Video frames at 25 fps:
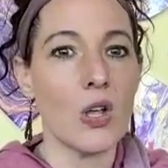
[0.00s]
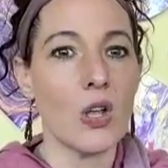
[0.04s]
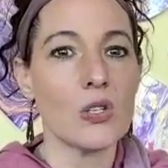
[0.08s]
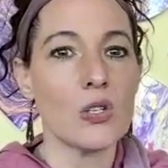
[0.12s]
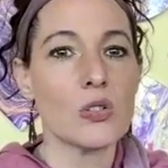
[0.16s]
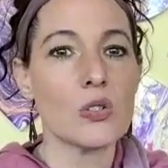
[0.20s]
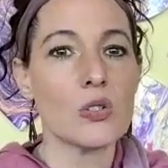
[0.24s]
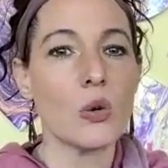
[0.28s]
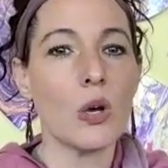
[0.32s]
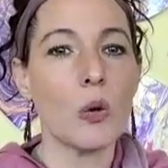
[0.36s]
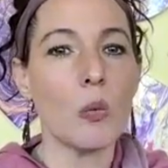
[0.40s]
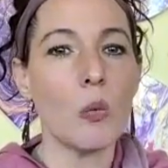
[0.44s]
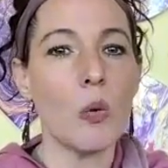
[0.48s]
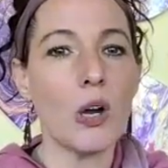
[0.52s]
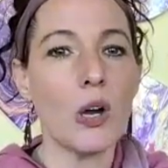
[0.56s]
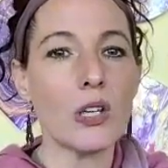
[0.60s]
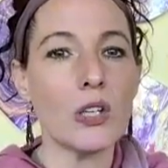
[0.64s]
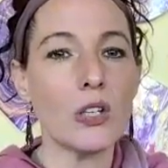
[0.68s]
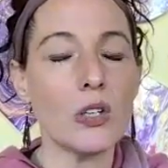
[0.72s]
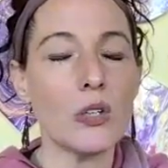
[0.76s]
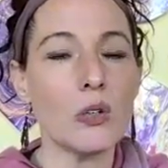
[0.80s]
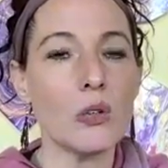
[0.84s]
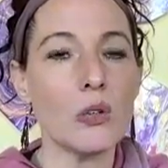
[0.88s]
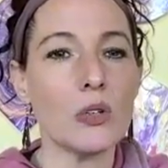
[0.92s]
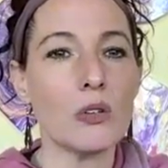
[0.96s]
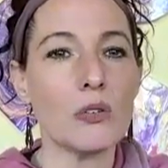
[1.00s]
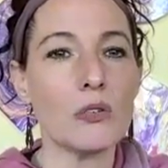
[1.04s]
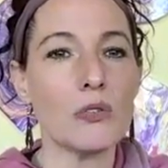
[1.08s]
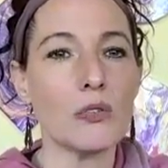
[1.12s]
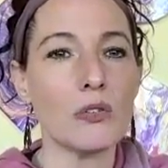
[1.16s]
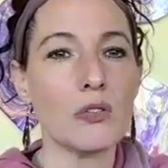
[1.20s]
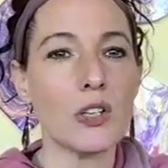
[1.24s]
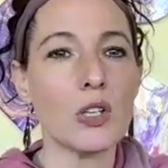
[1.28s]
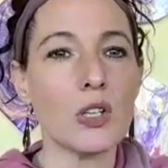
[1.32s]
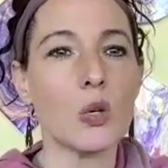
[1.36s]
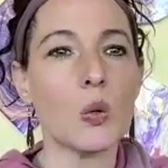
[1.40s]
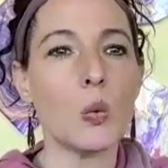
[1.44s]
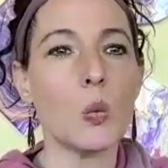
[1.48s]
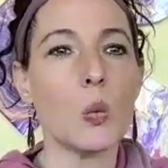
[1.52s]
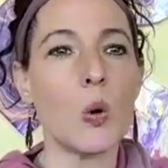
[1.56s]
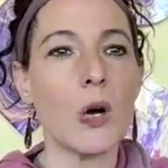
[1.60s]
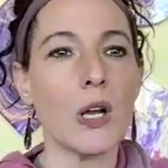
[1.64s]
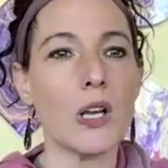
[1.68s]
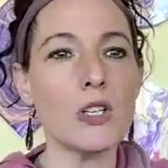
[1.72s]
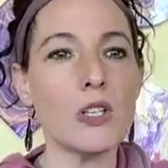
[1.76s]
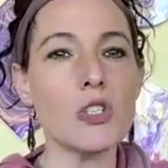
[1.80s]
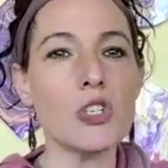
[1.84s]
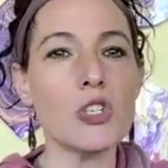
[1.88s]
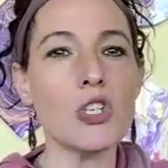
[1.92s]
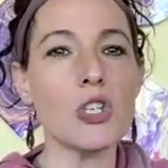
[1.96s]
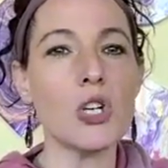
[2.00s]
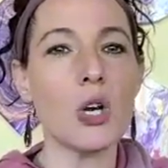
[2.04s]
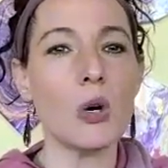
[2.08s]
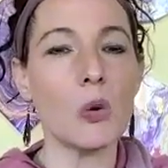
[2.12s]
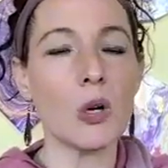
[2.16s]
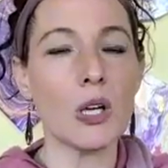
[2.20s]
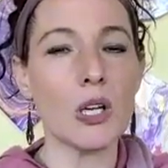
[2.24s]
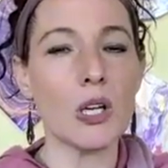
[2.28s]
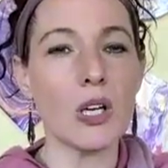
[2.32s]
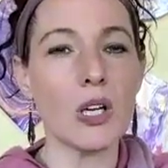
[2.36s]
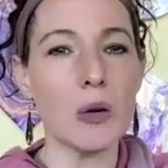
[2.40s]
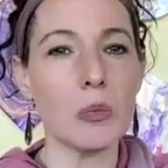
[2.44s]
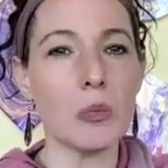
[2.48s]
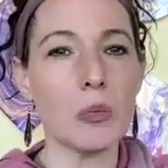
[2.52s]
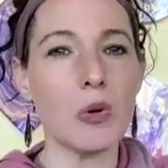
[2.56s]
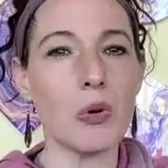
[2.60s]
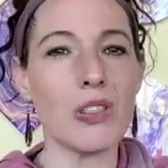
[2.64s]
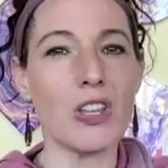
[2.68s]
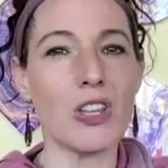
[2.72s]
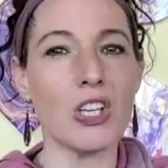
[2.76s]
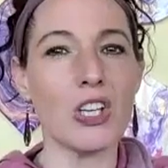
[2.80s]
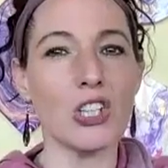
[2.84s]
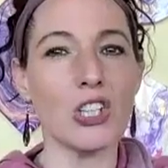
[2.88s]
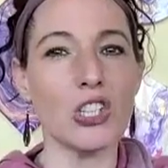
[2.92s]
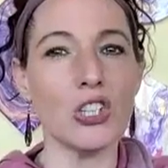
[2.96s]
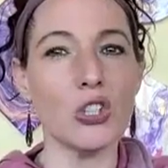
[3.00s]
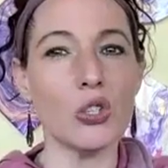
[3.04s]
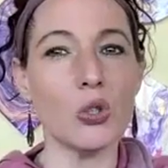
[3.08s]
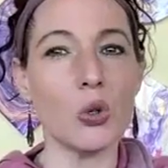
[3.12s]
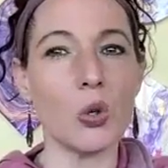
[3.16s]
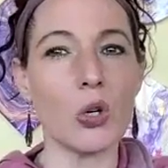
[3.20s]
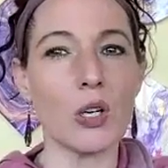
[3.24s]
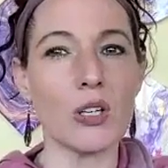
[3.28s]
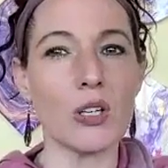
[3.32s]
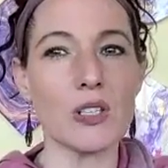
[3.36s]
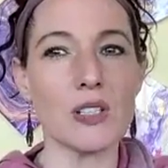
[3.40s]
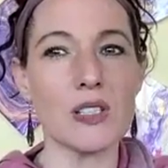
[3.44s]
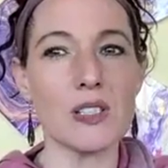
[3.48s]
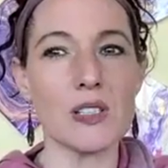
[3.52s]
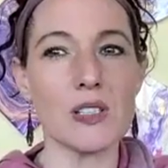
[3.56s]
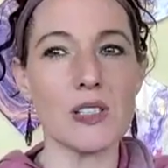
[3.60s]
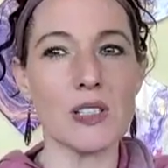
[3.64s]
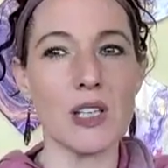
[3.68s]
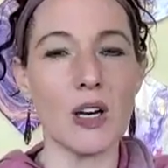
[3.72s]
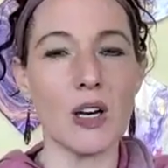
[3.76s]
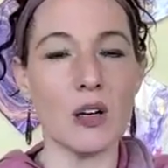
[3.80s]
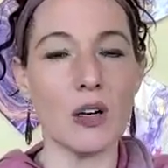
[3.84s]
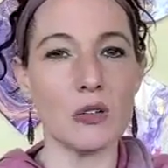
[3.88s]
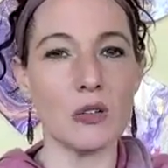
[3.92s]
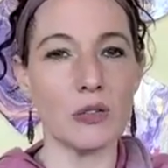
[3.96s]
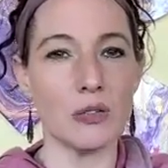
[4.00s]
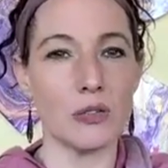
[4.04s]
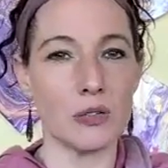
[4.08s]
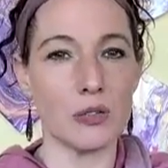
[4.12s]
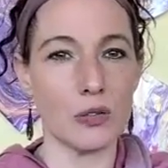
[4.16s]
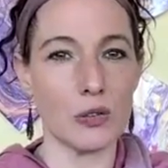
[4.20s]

So I want you to feel what is showing up within yourself.